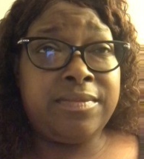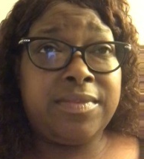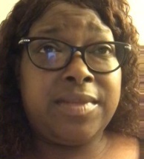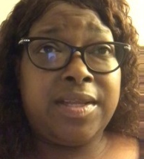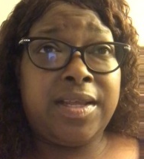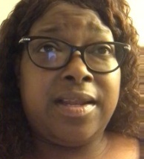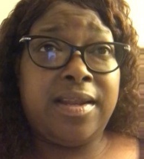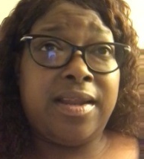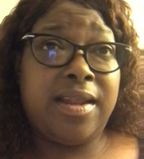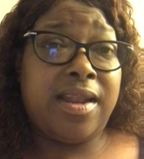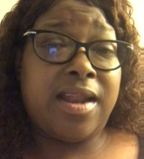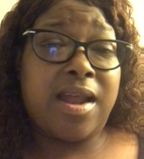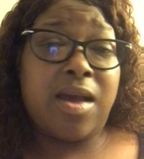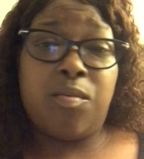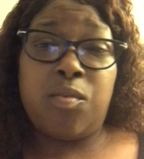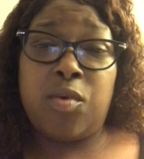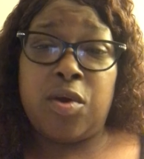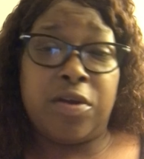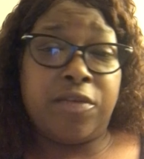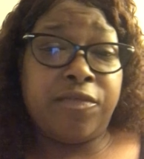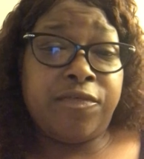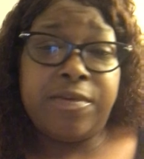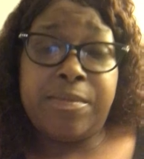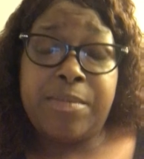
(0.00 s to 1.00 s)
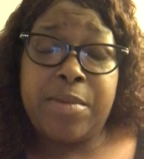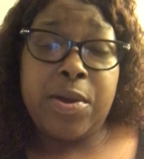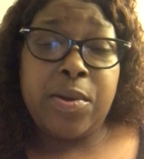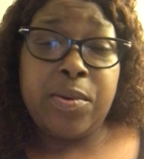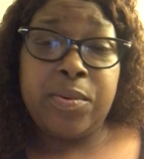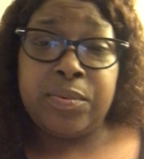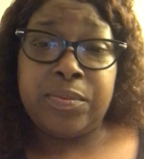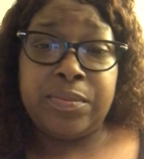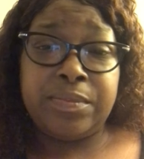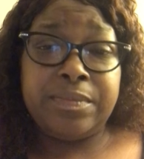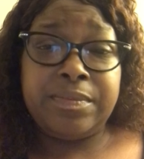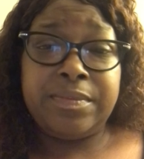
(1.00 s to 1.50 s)
And then I work from
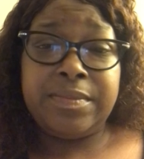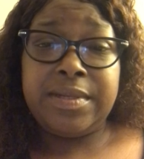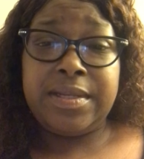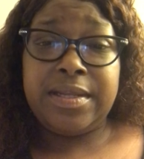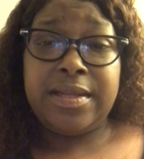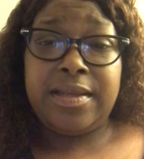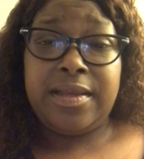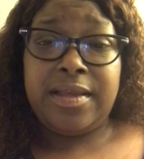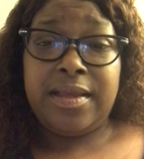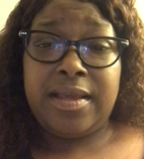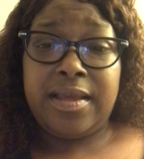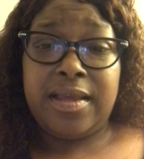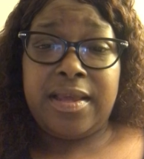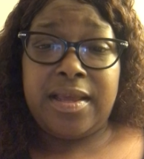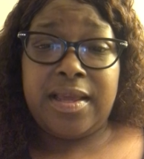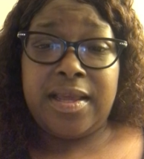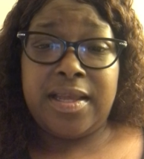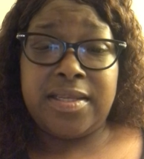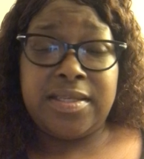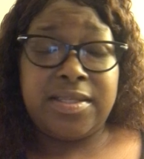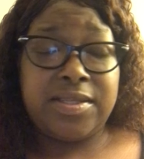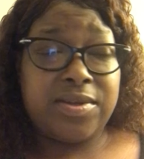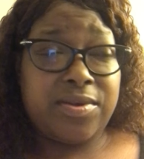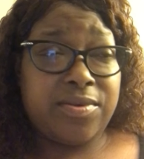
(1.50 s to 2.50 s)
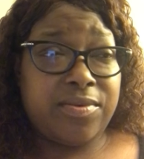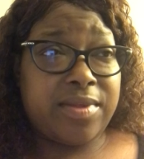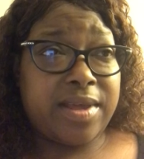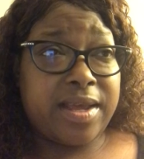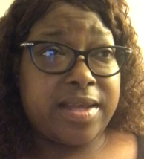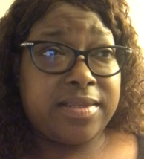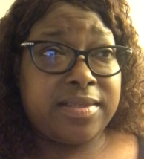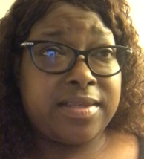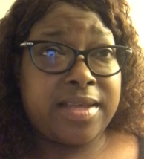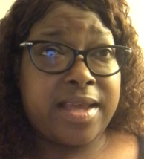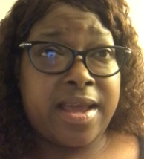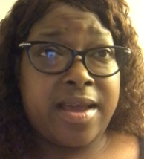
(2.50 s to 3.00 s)
home. And so
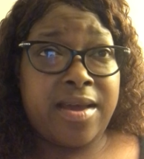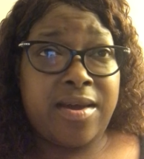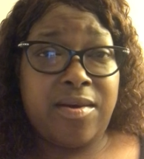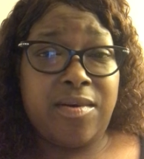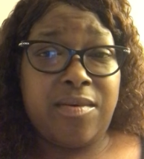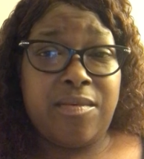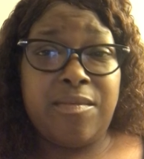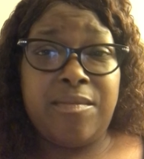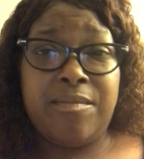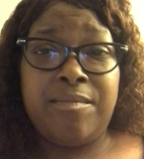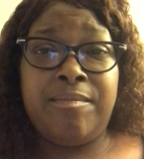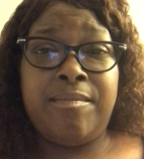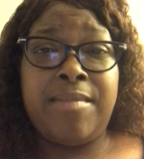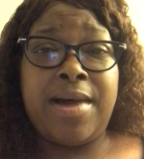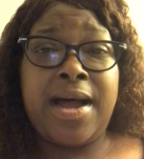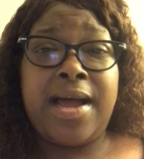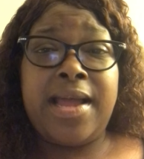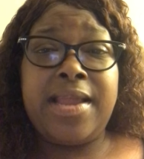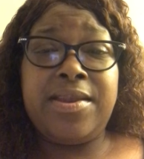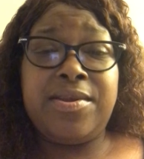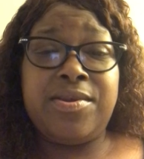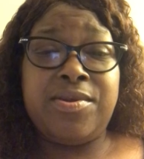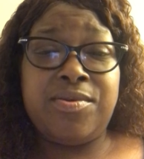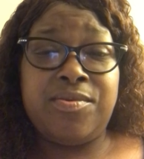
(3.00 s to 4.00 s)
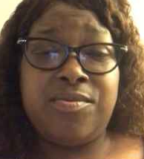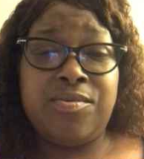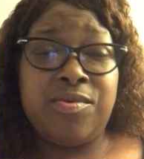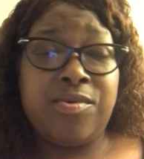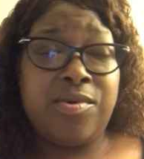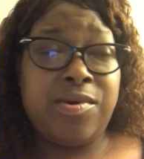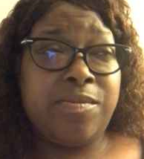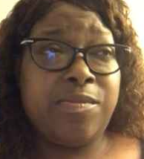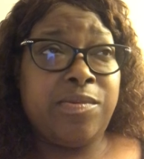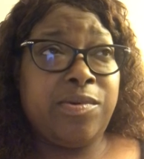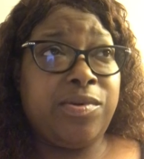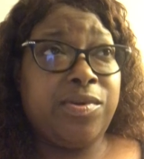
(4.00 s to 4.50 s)
that's how my new
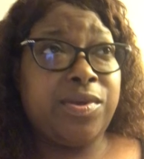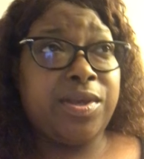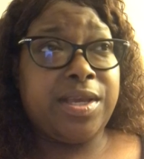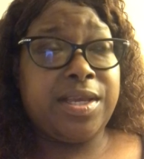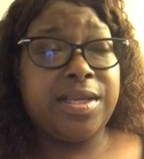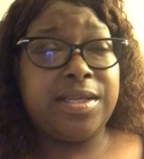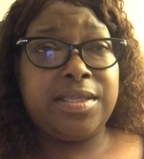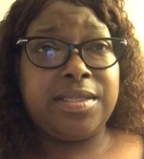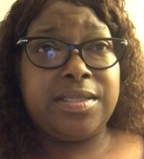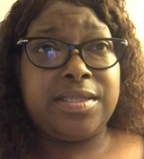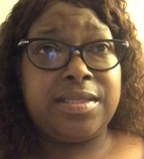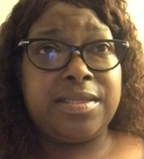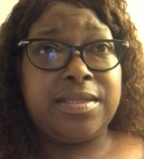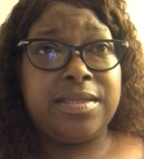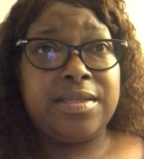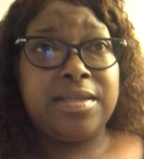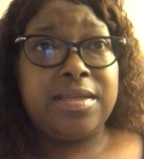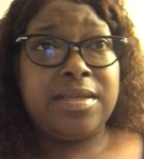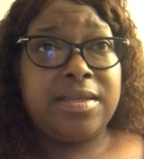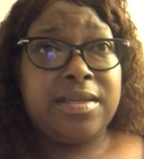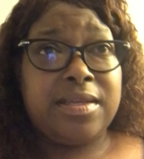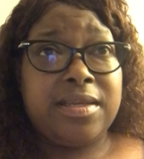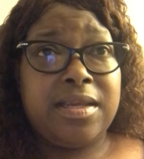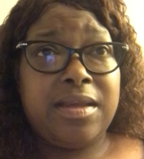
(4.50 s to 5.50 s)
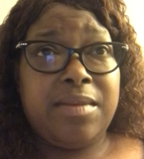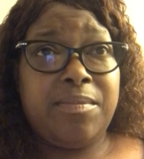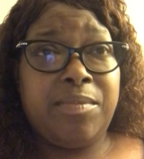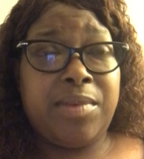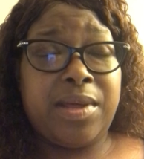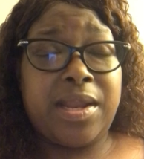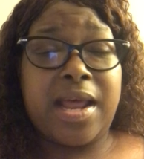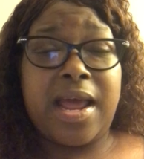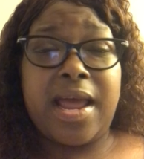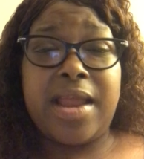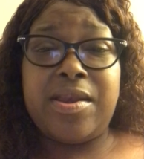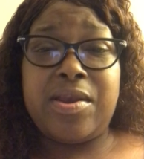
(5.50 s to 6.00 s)
normal is.
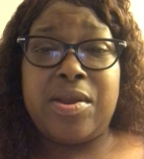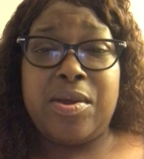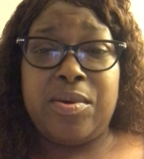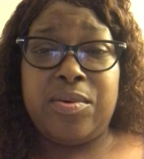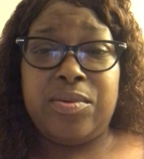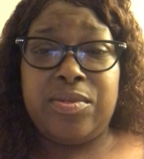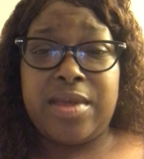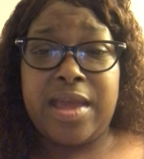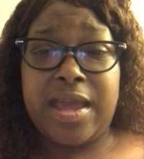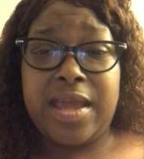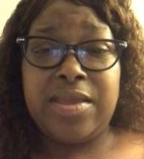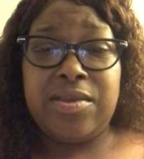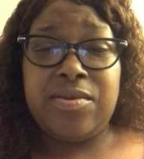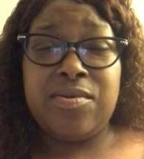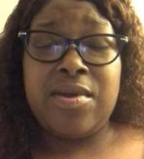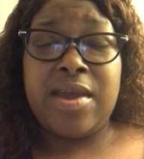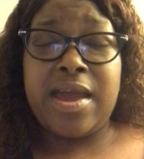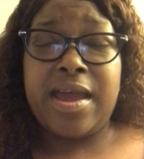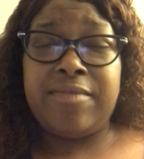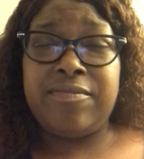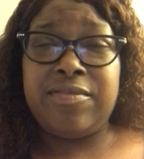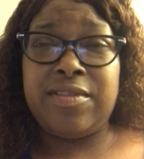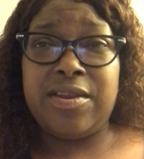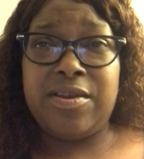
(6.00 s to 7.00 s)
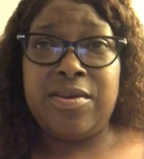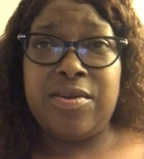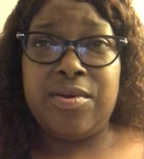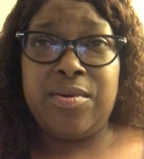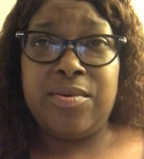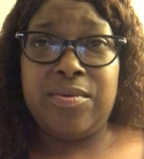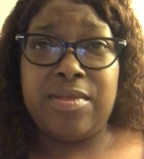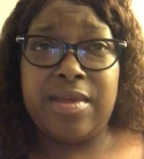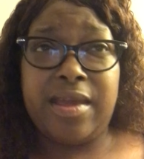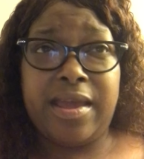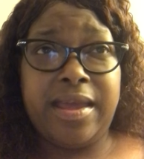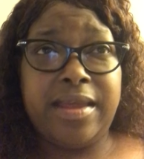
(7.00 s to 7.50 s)
But I know that you have to
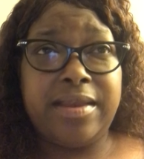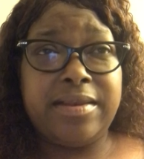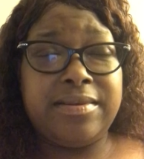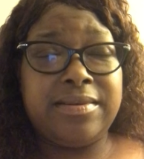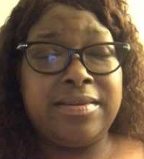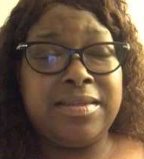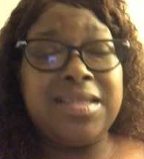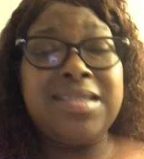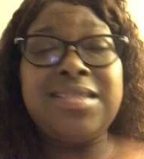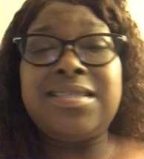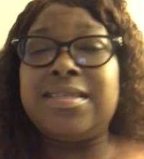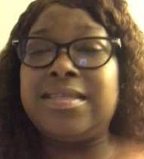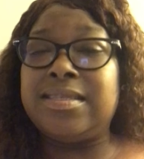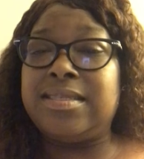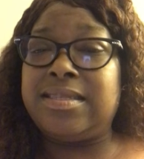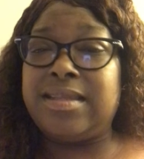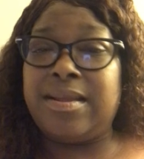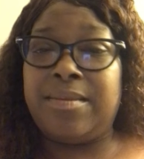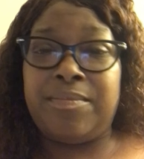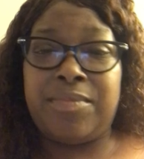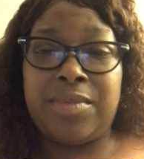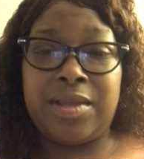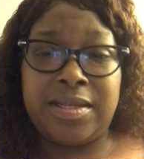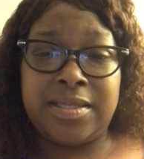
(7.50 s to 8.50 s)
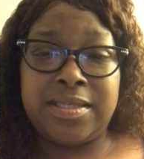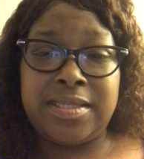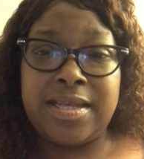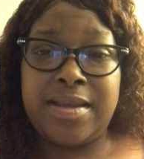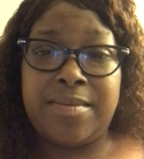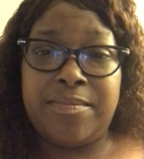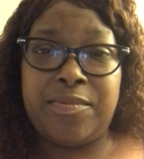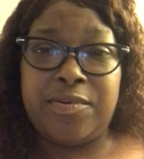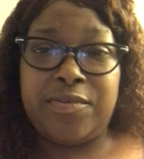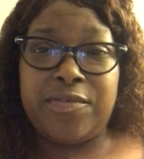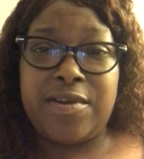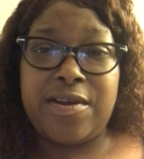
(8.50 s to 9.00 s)
know that this is something
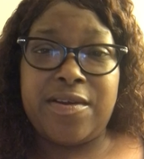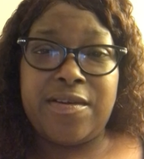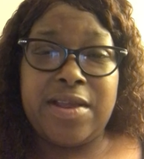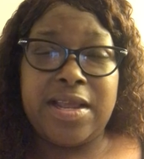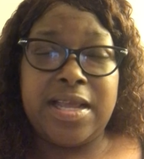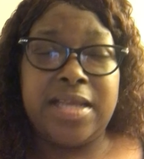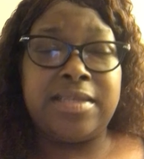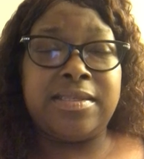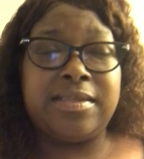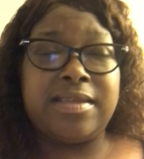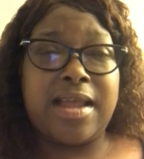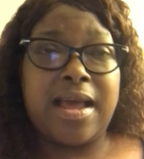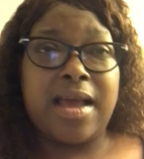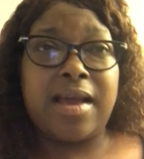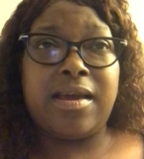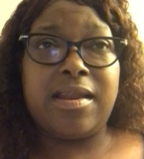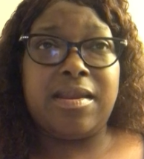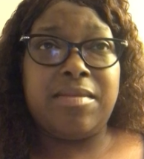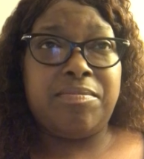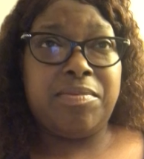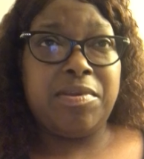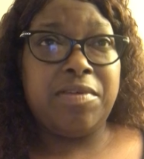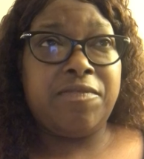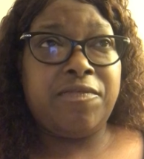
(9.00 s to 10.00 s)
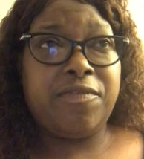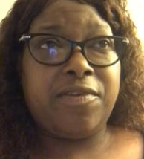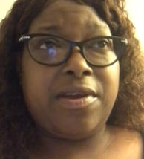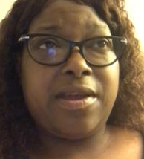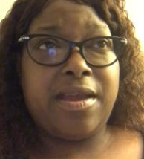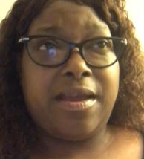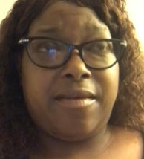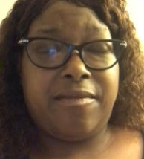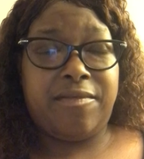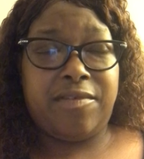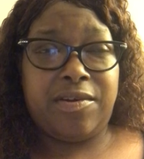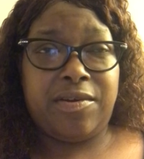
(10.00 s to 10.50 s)
temporary. It's not going to be
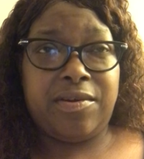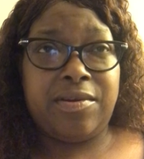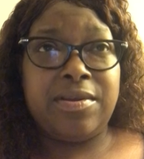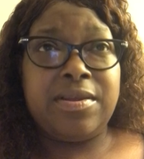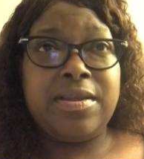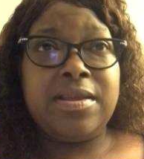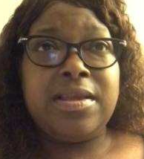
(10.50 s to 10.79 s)
forever.